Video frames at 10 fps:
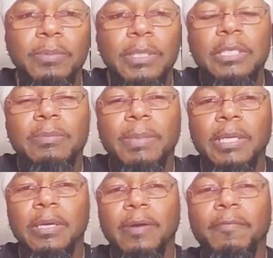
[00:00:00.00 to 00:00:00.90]
but it's
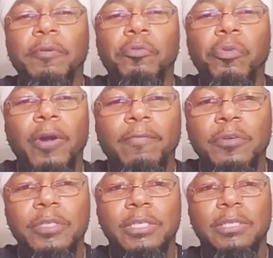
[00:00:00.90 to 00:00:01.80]
speaking of a
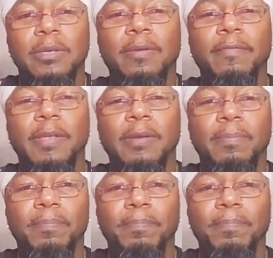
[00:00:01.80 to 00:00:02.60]
reverence of Him